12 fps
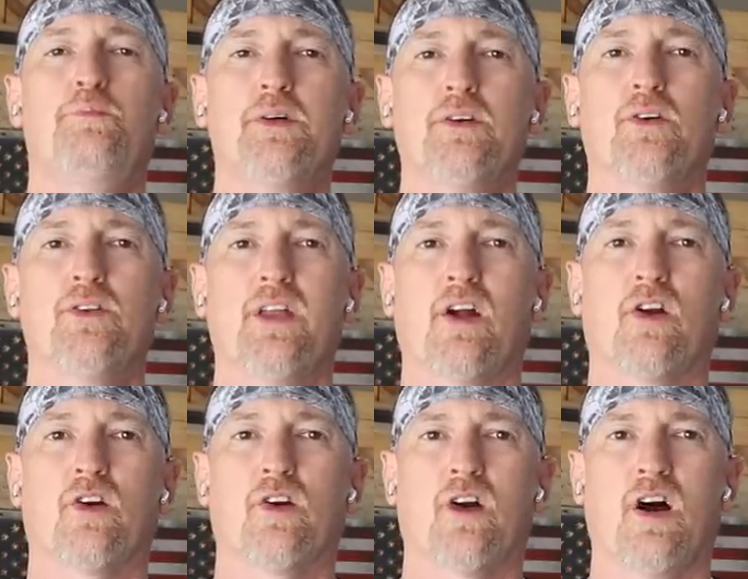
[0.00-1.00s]
build
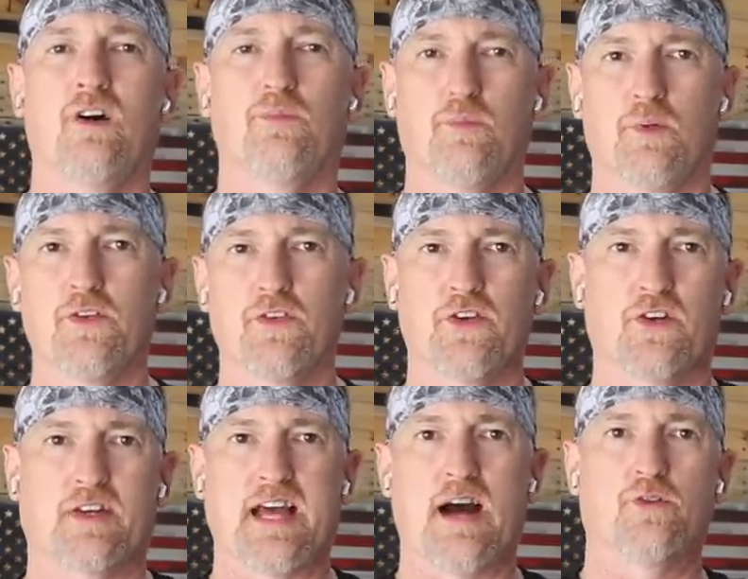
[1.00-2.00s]
her uh, one of those
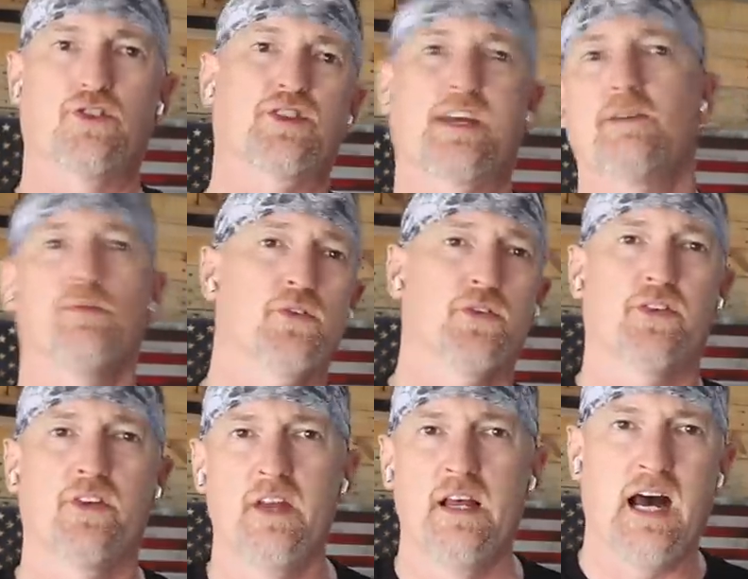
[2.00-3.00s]
little couch
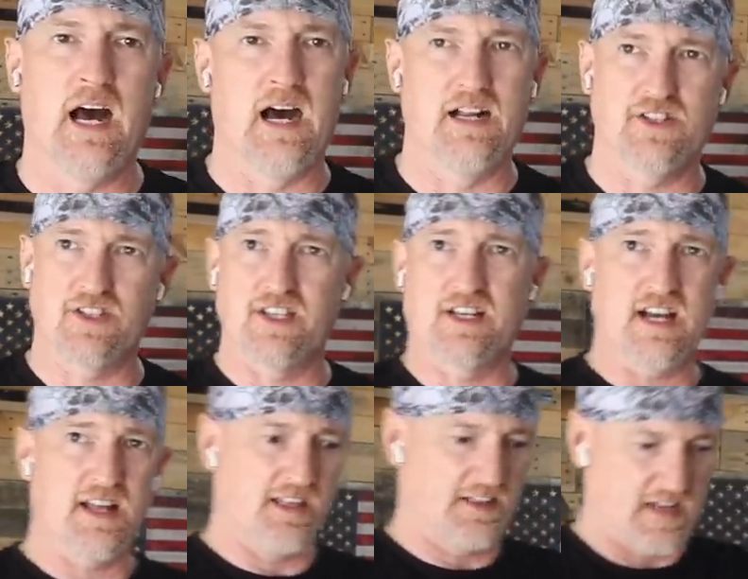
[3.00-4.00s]
tables, uh, just the
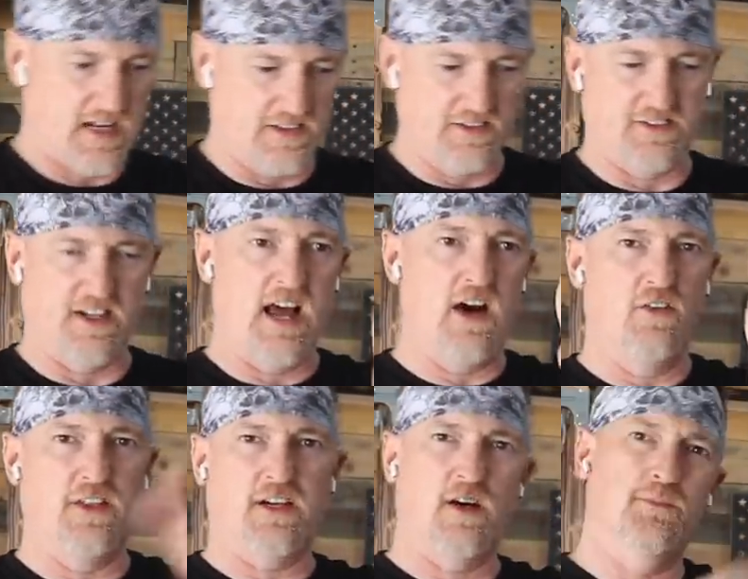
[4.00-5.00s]
kind of kind of is an L
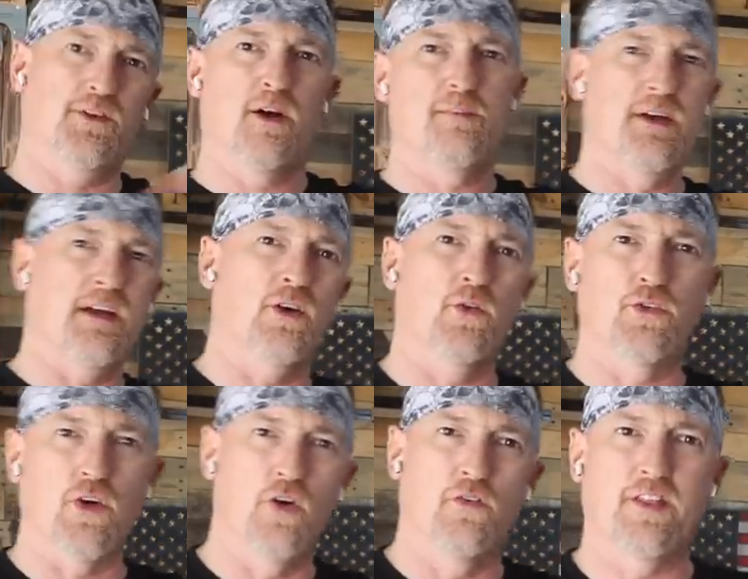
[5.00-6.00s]
that comes up and
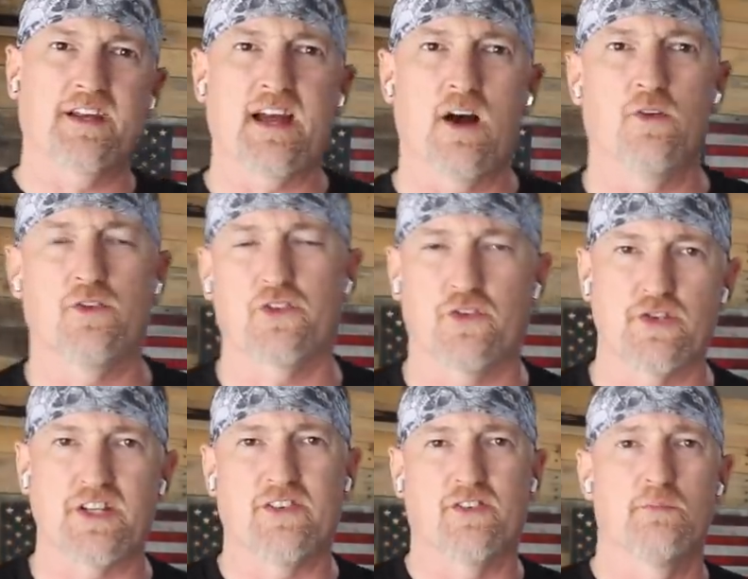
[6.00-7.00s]
goes over the couch, so
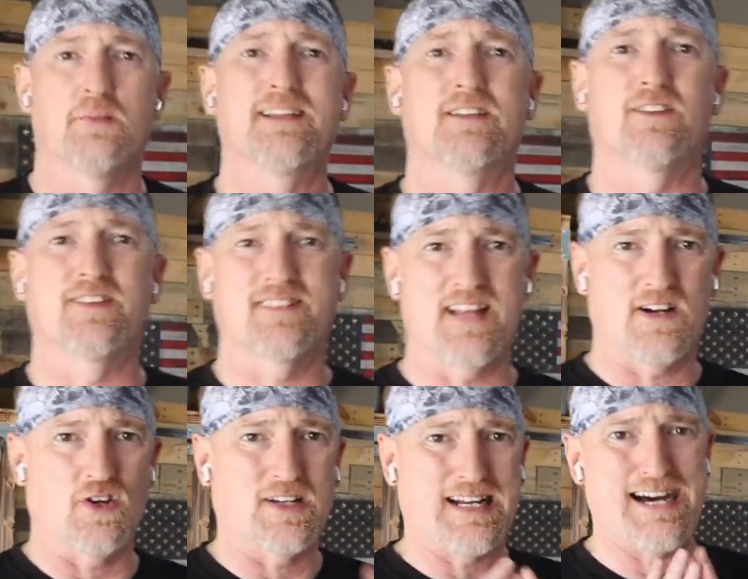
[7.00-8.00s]
she has some place to set
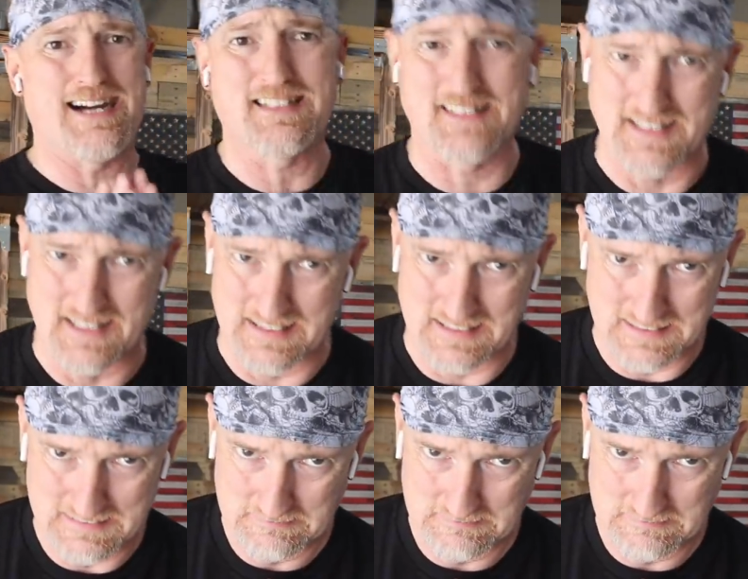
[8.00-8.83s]
her cocktail.